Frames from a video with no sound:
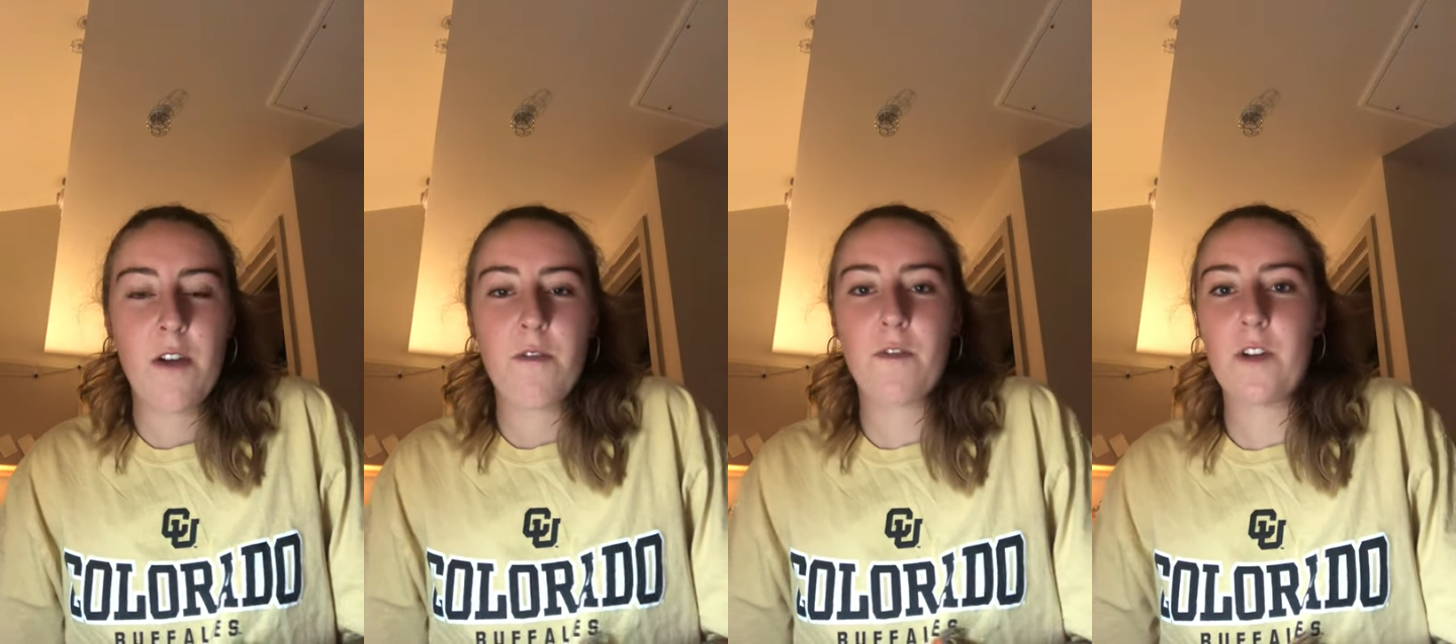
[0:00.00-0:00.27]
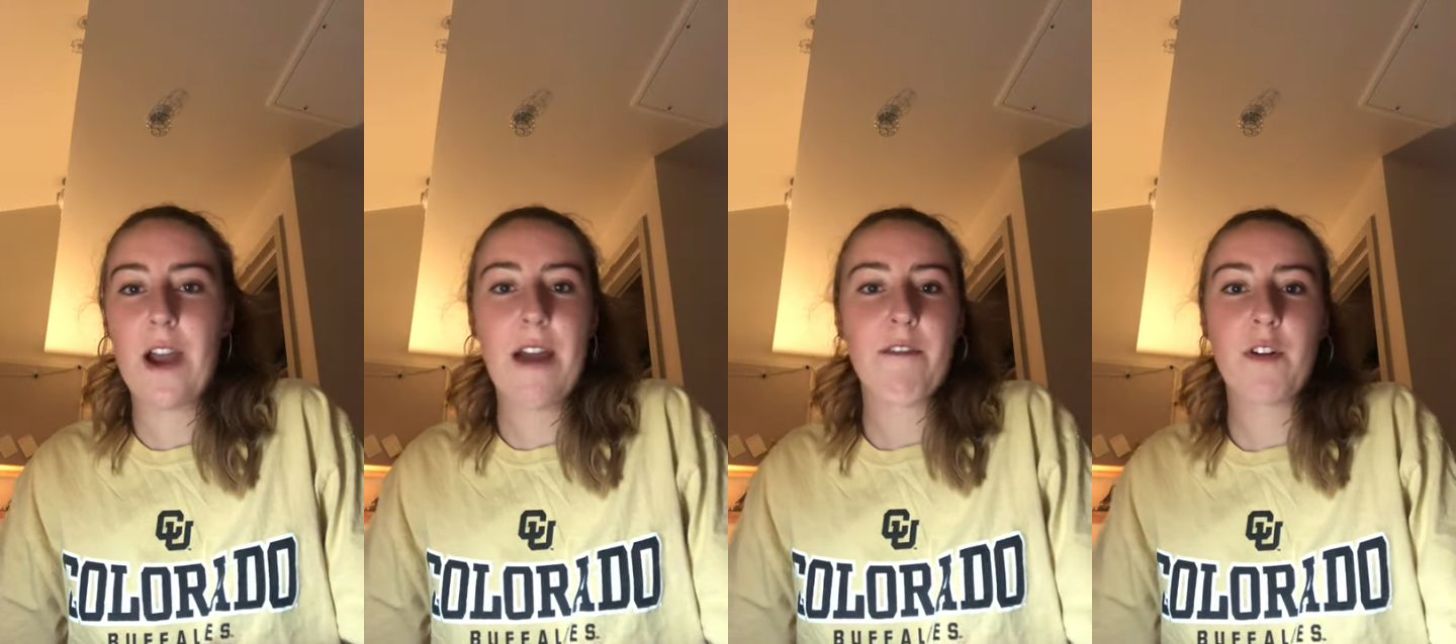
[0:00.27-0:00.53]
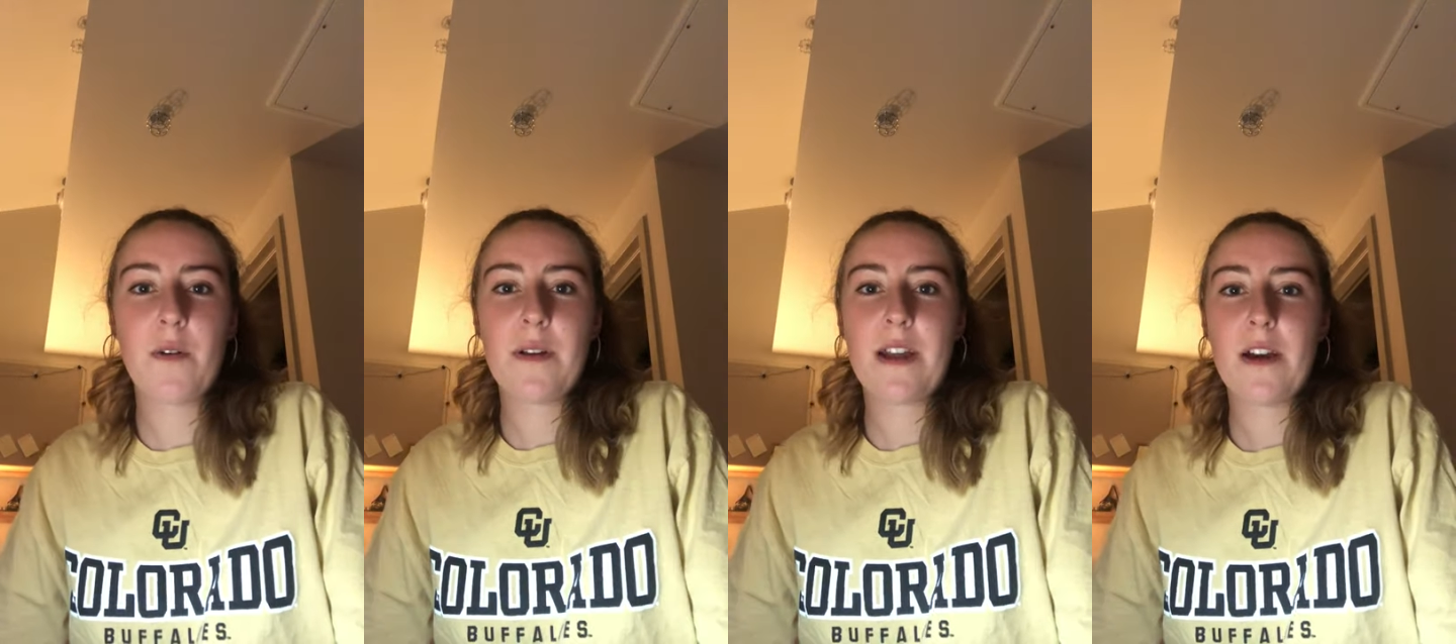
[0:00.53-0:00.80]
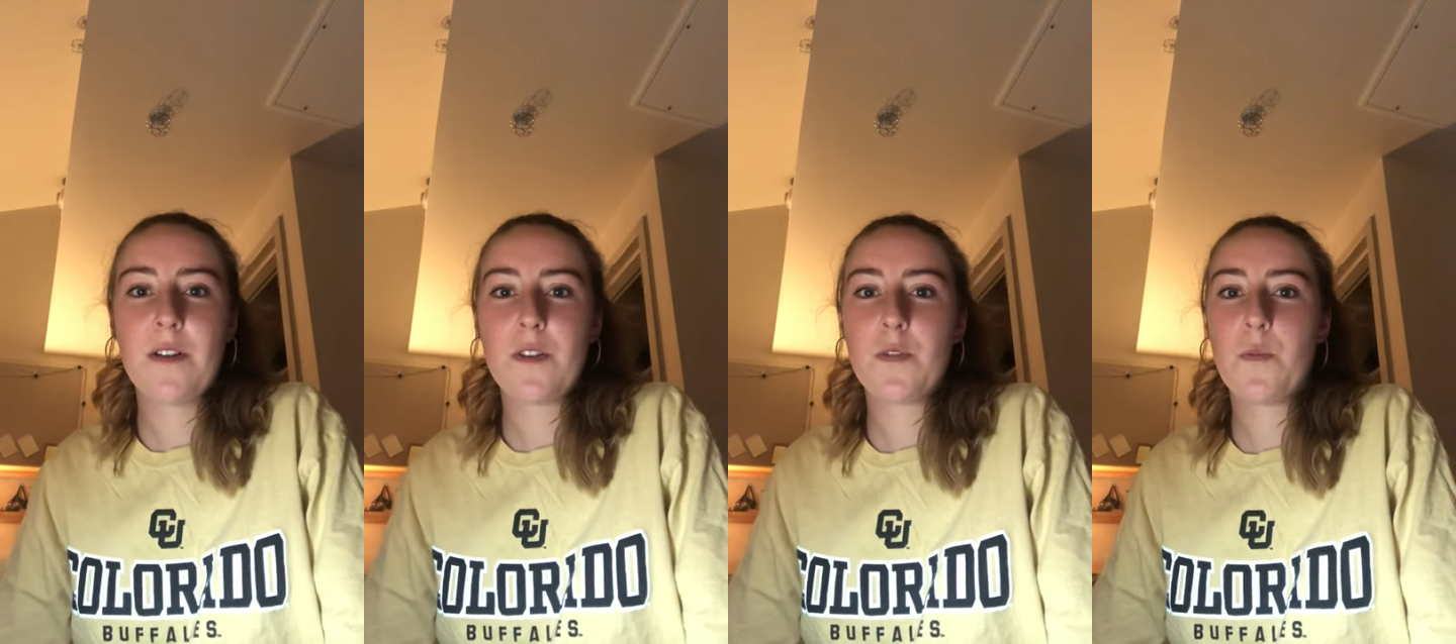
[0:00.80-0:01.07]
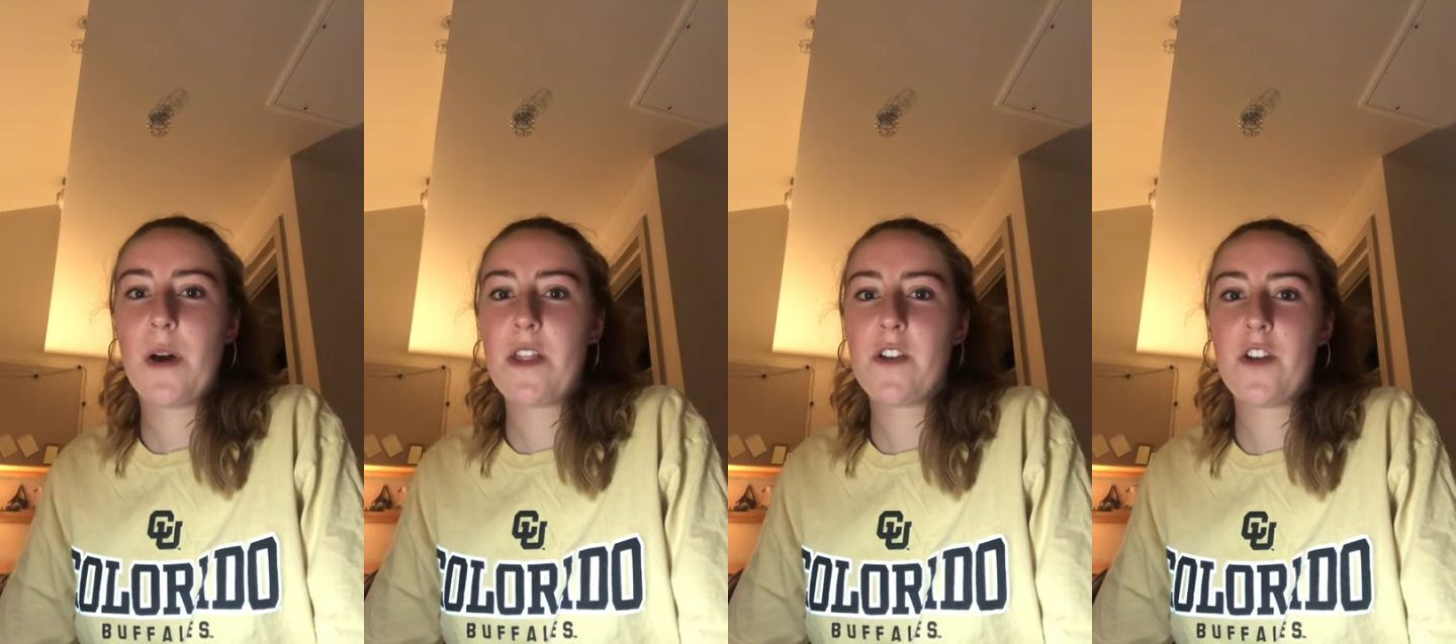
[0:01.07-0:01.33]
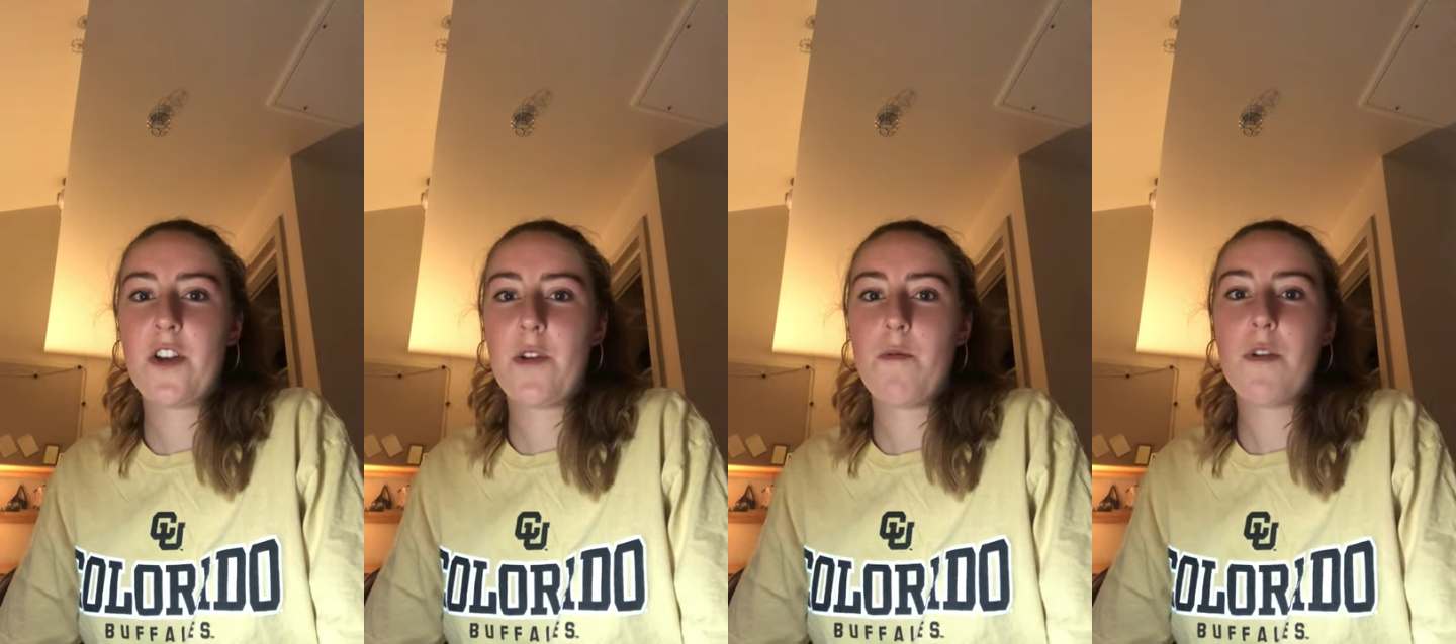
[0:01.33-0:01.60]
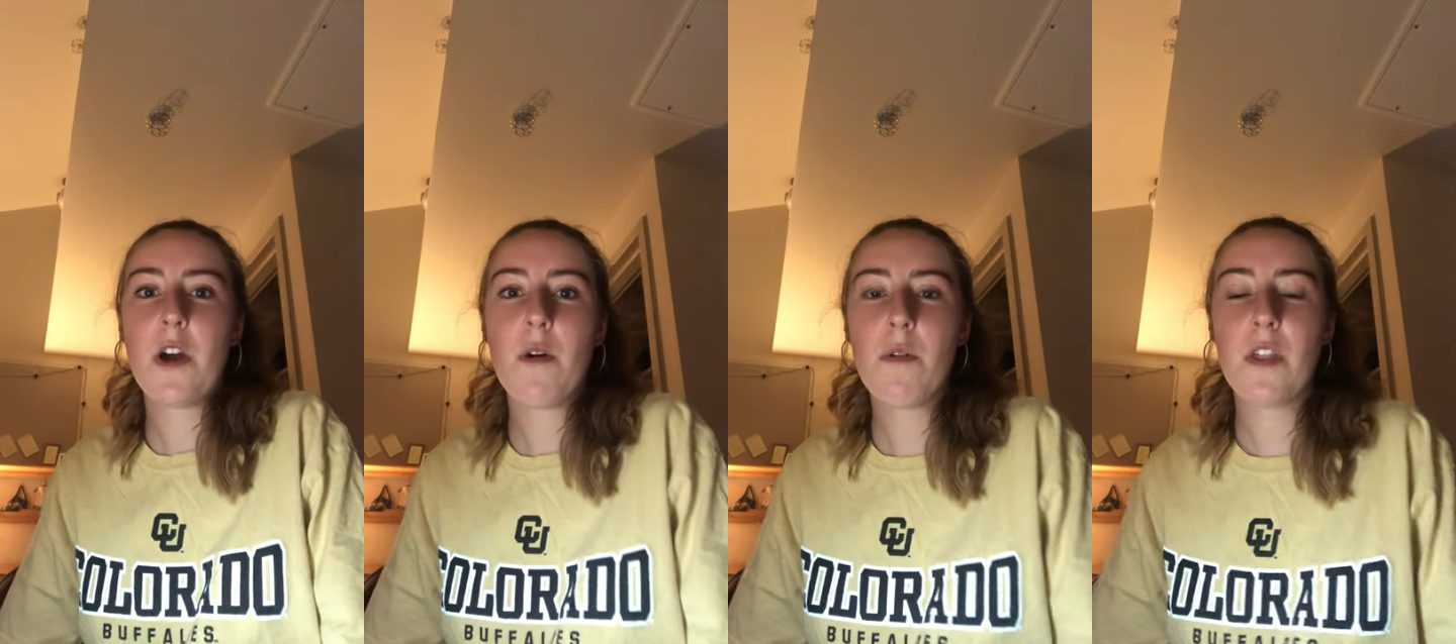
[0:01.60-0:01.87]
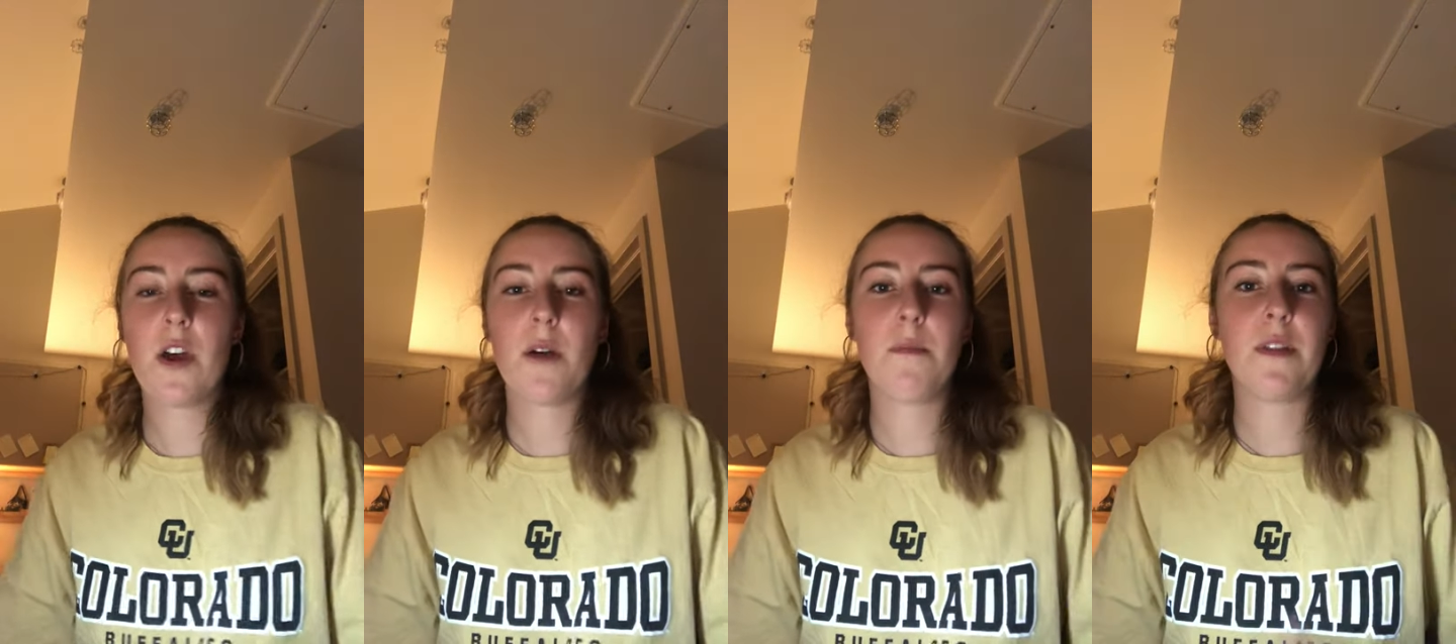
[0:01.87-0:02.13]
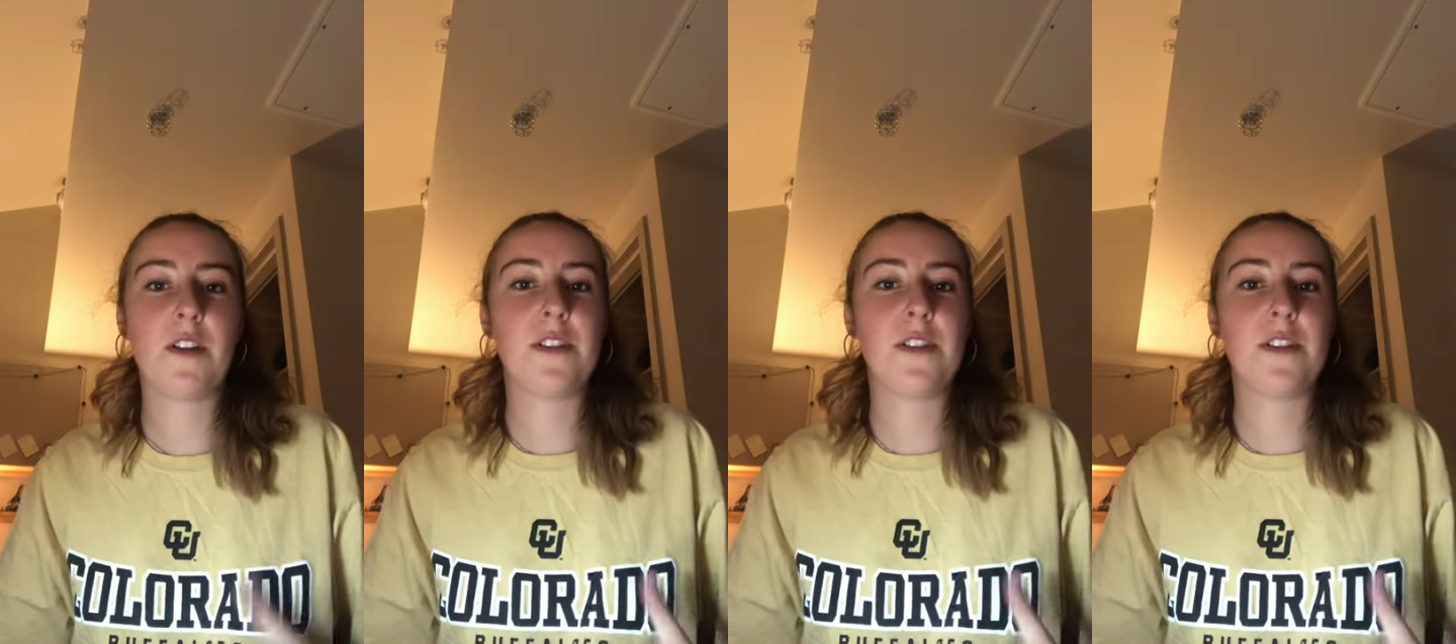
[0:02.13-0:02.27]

for everyone else, whether you know them,